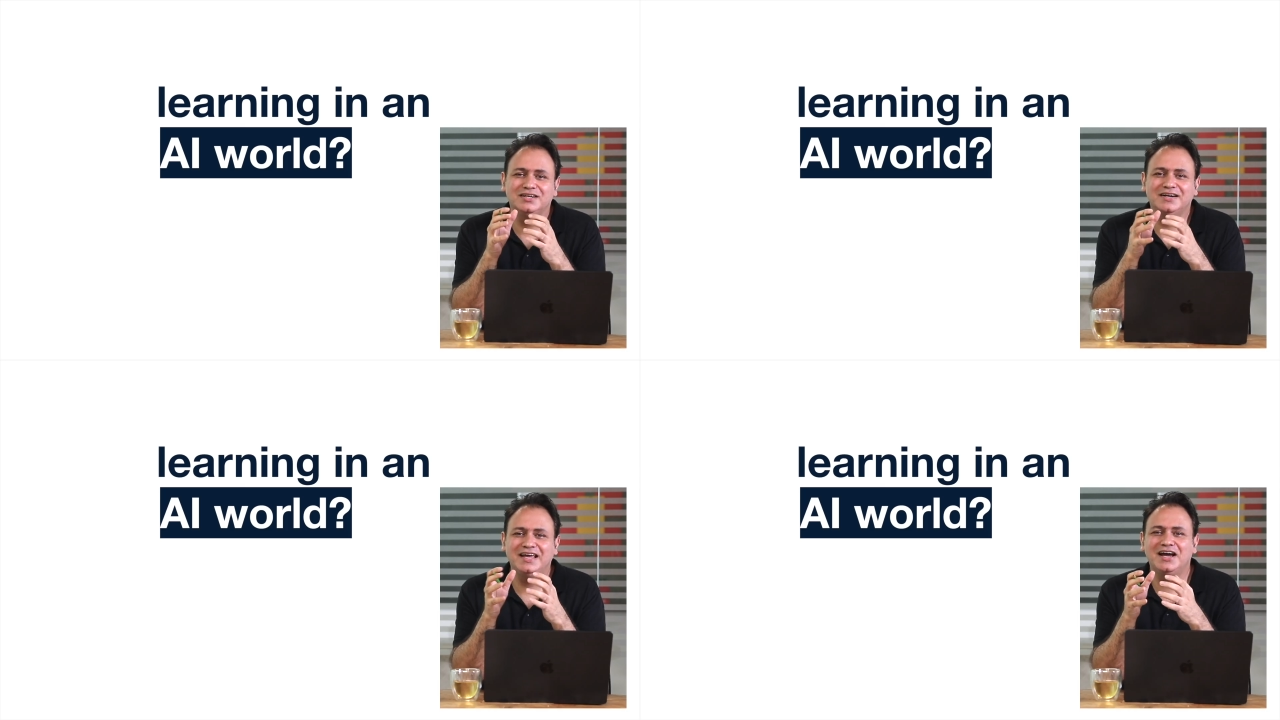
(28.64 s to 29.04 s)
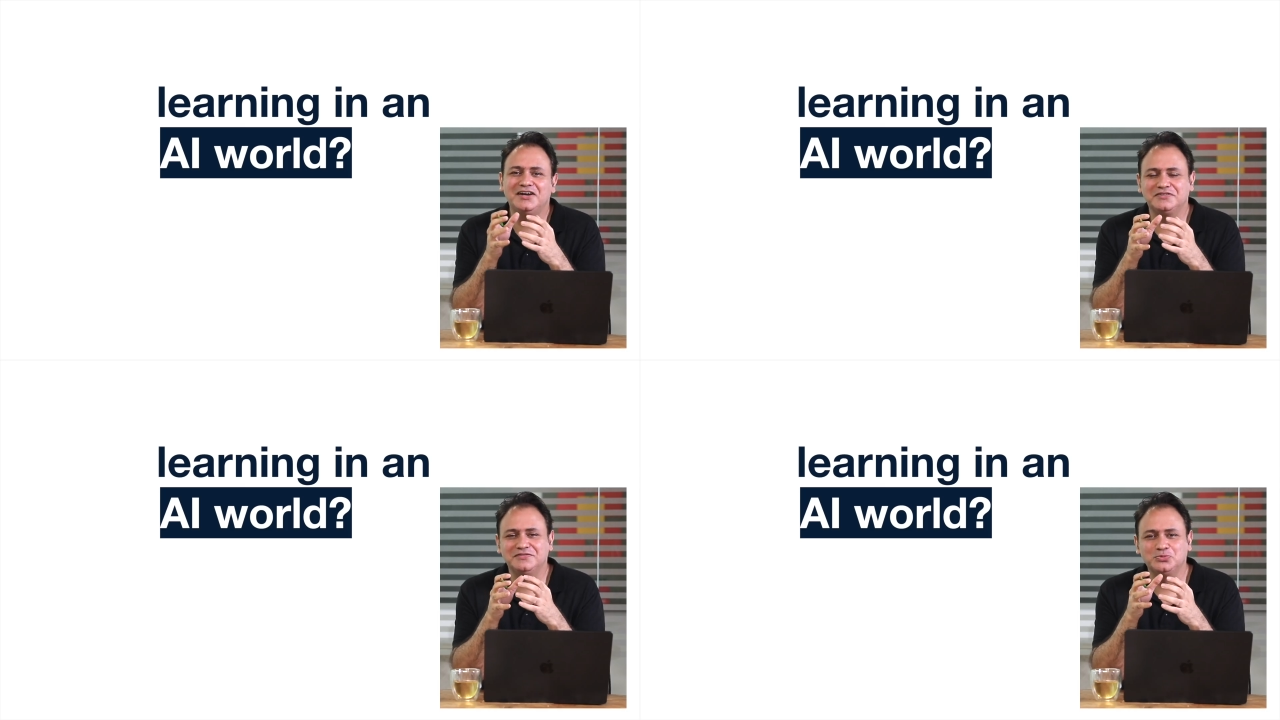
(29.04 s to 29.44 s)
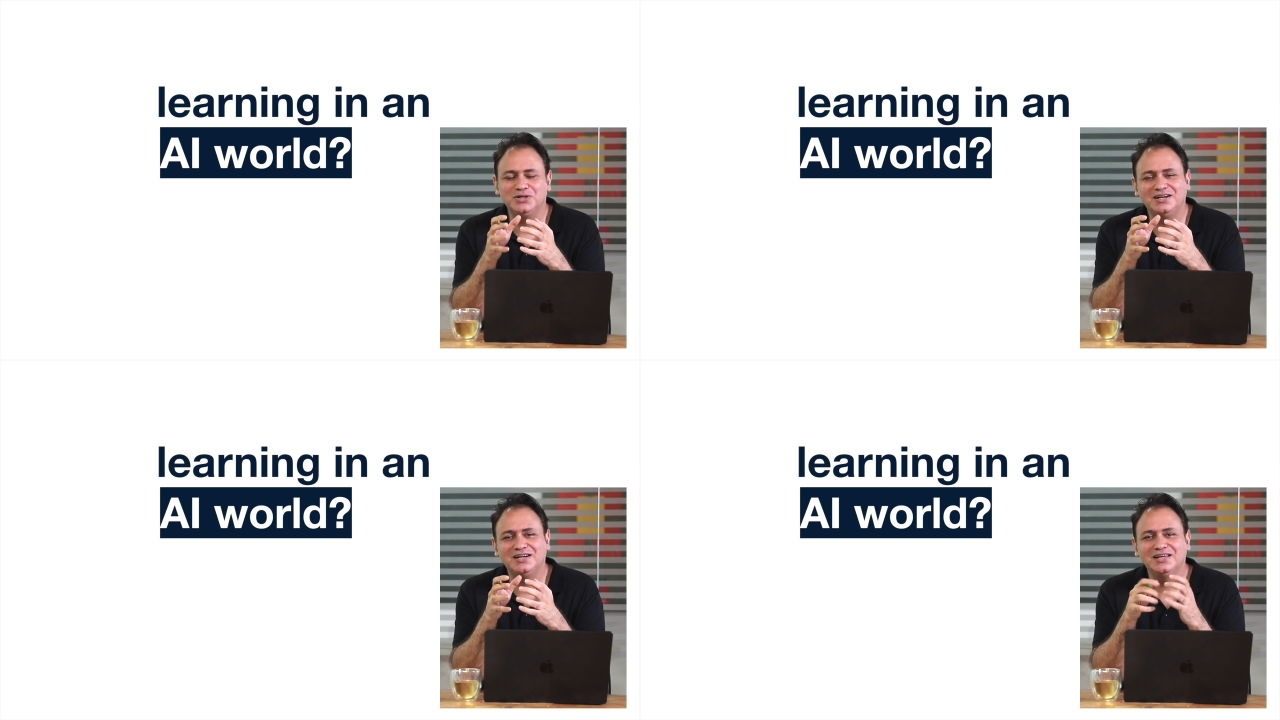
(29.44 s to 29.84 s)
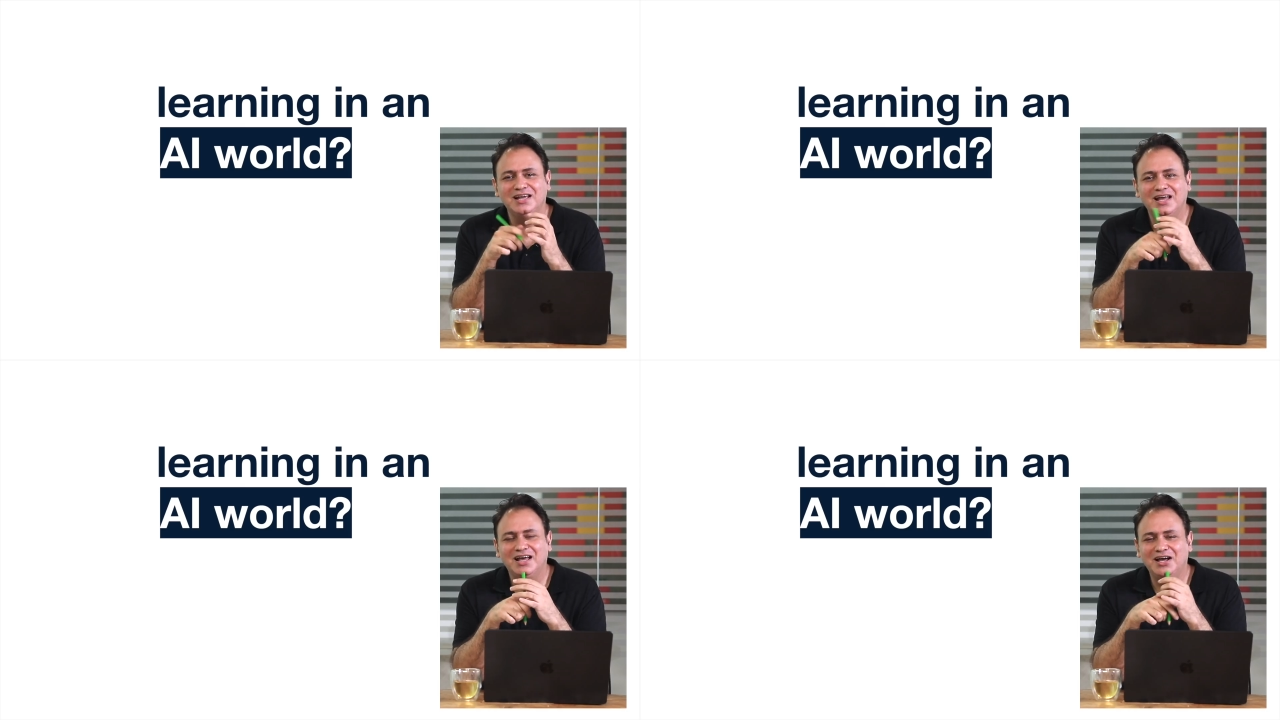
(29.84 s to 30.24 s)
in an AI-driven world,
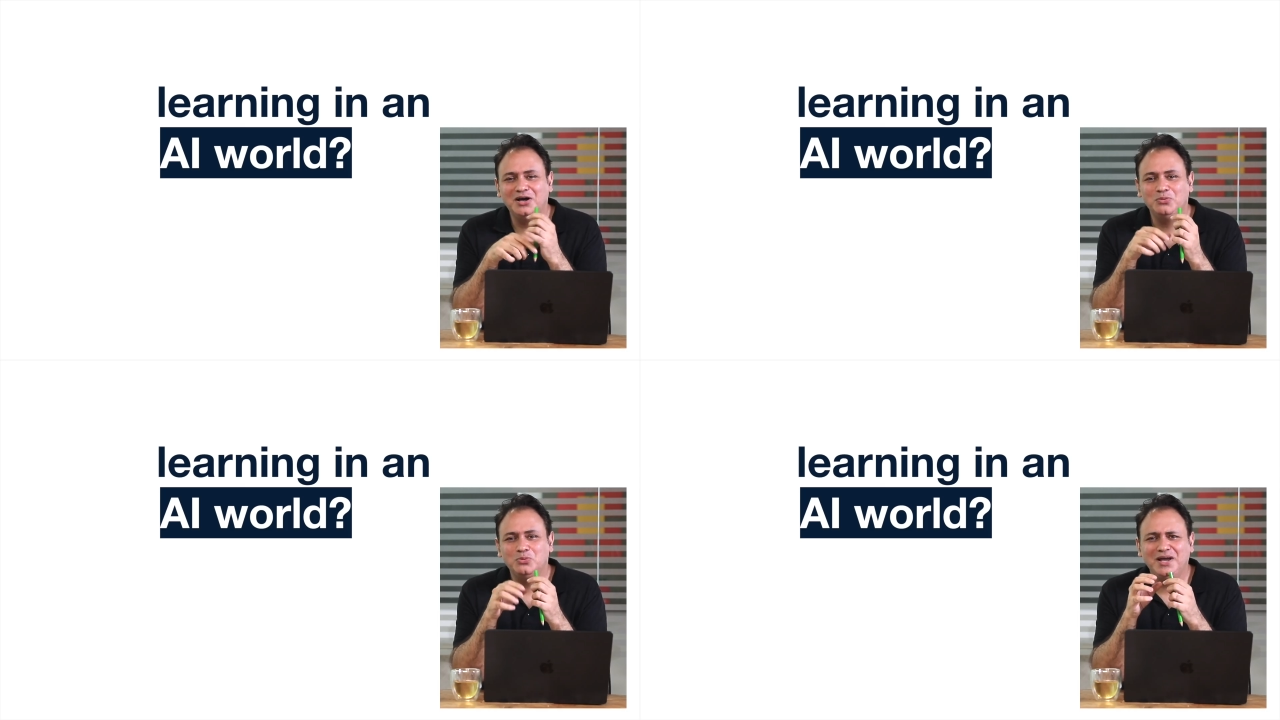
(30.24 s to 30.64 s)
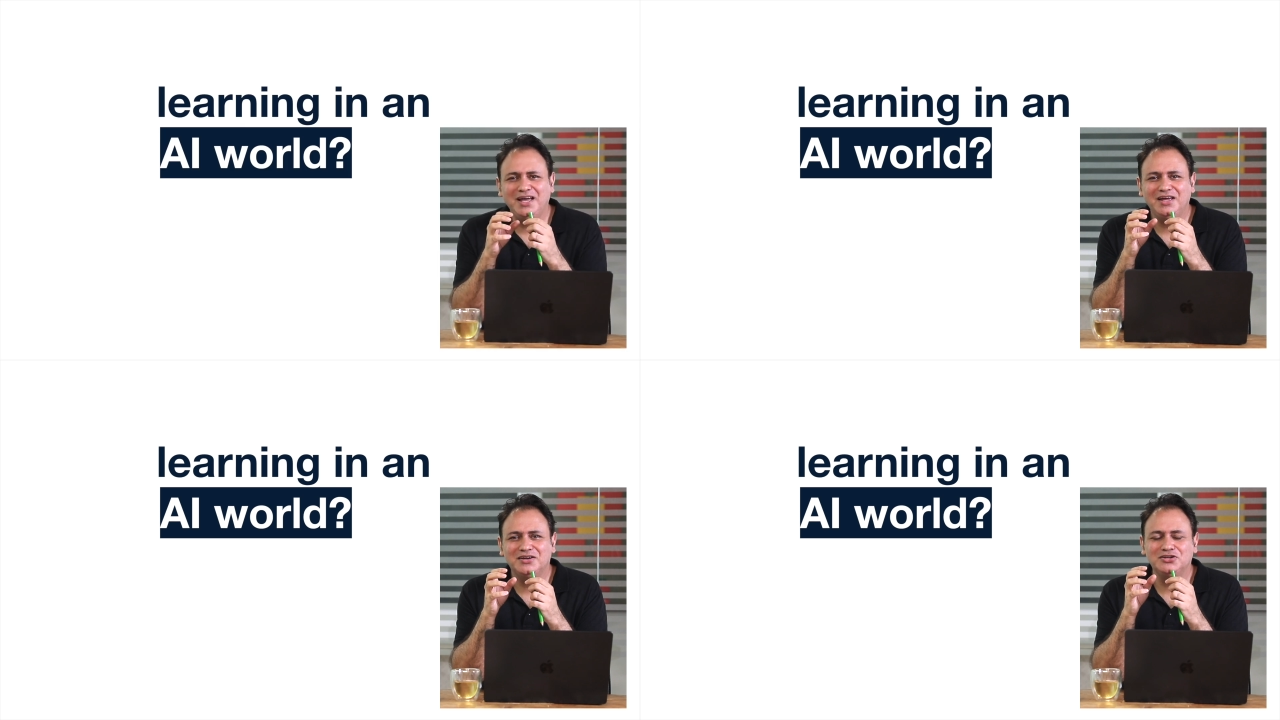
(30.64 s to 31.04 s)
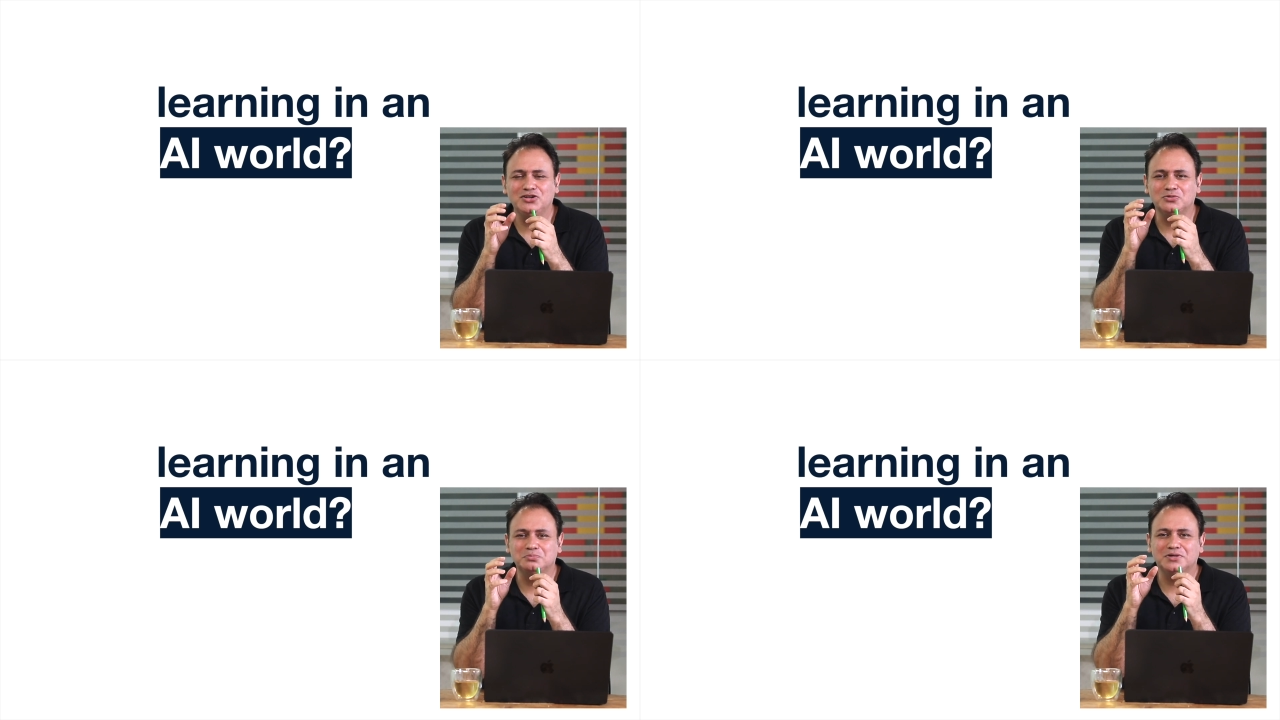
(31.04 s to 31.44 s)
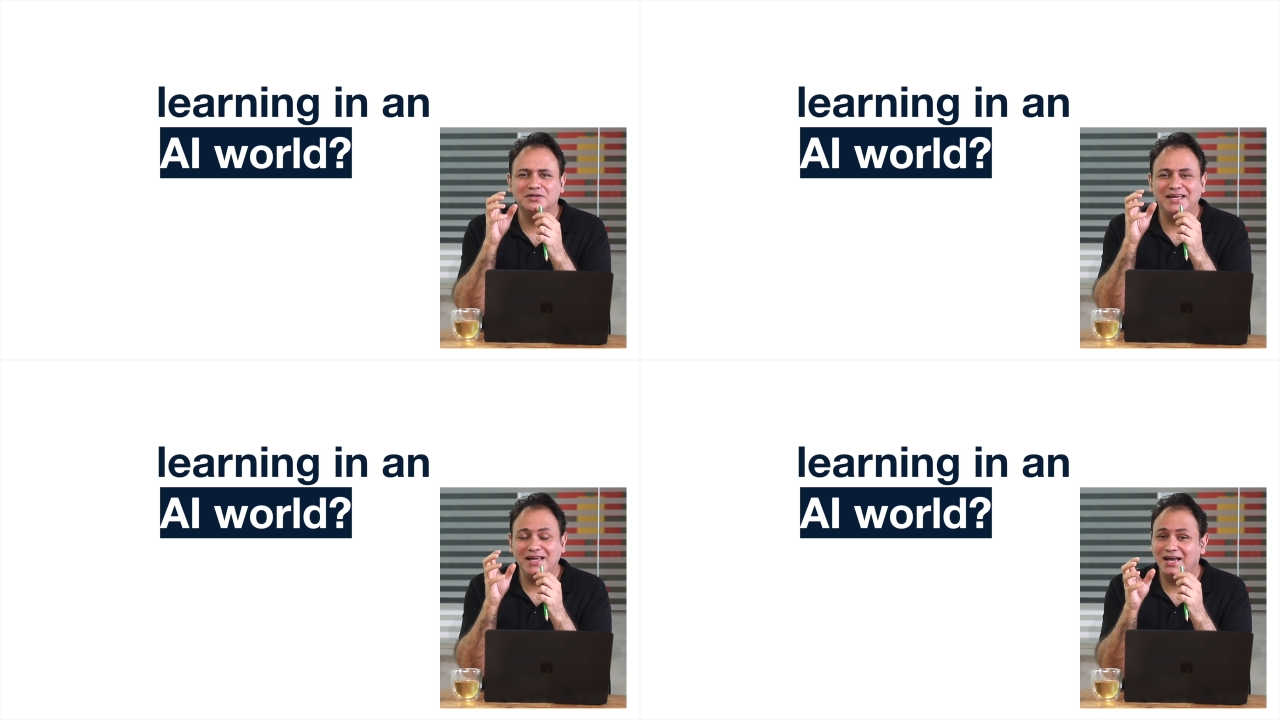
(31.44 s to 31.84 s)
where
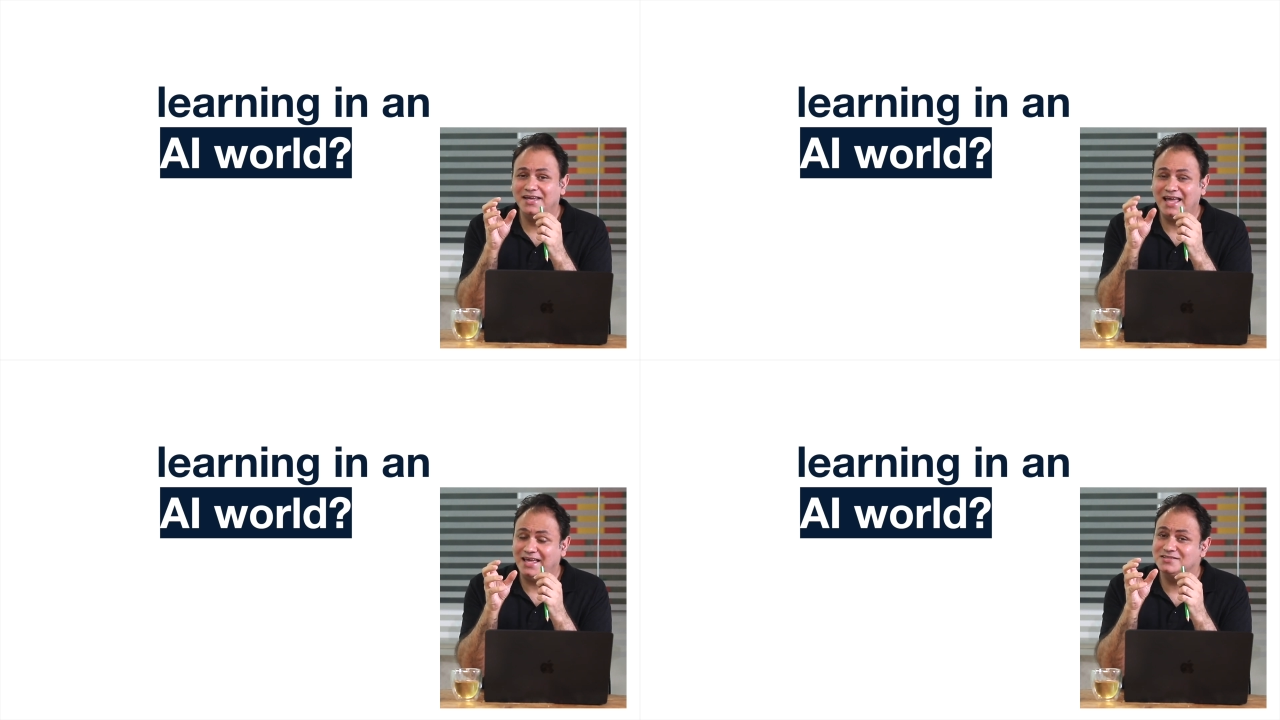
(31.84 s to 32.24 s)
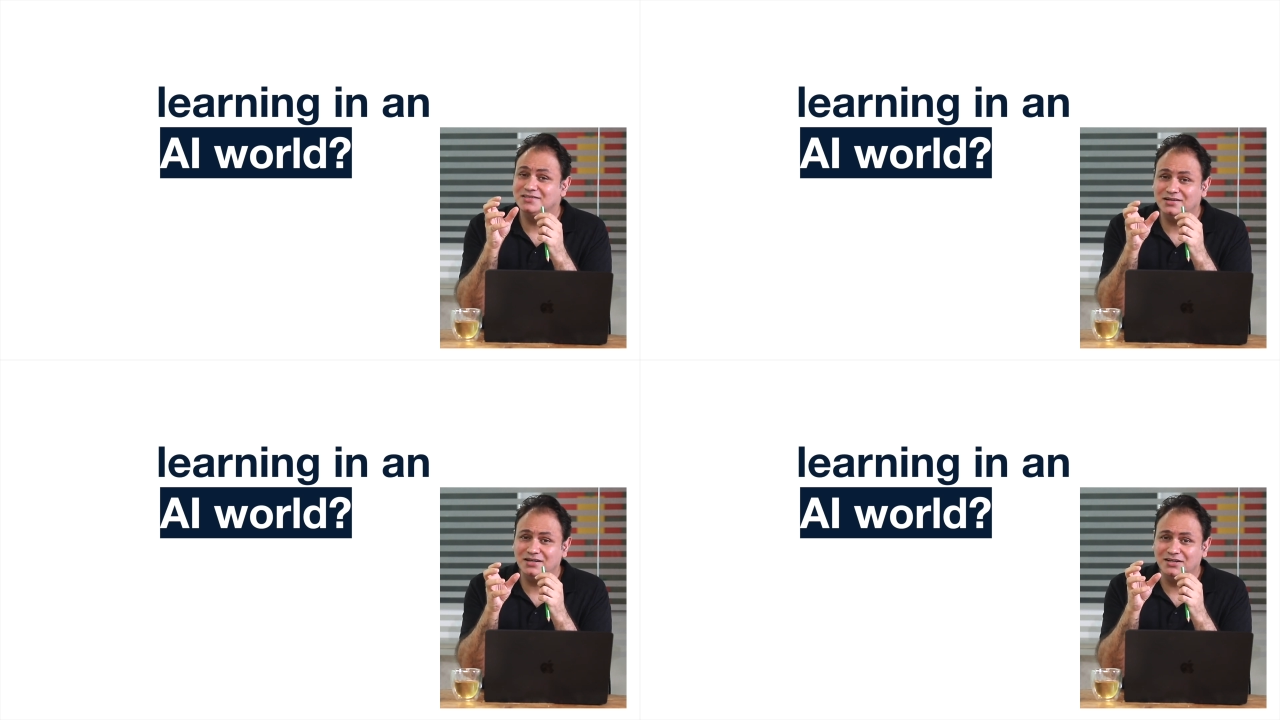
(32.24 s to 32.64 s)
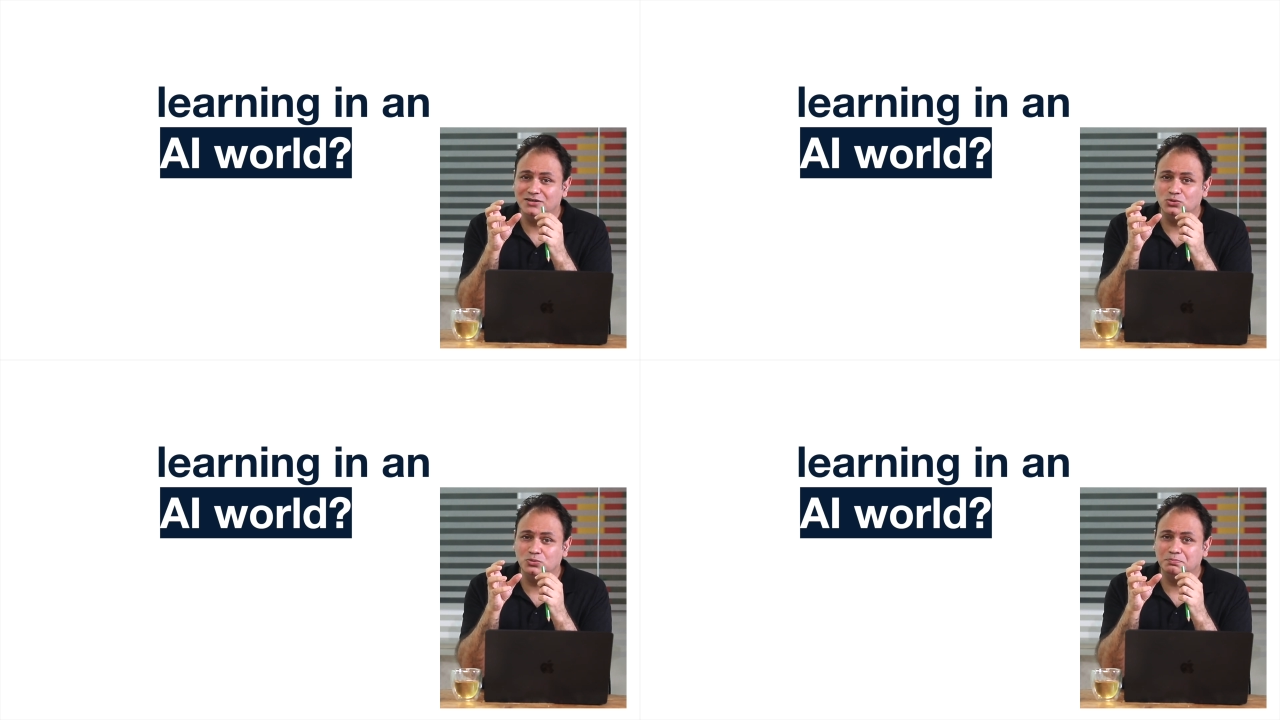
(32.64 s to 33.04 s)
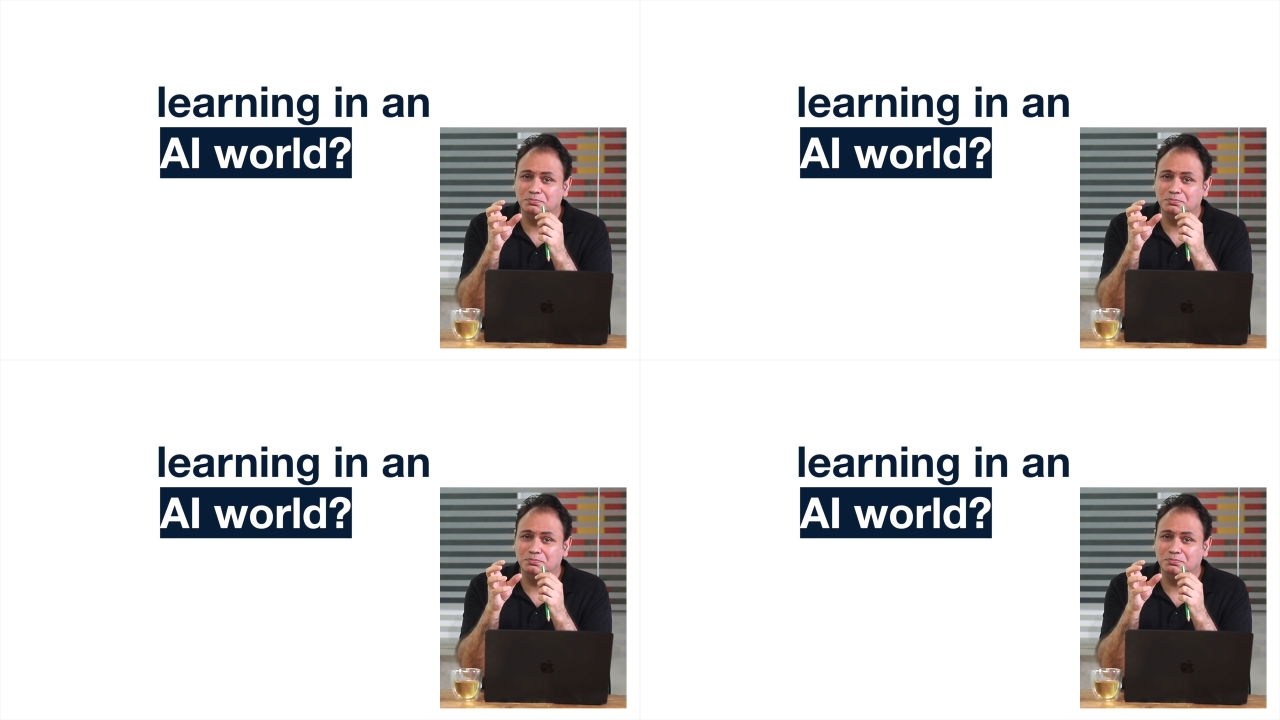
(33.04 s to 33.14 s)
AI can certainly do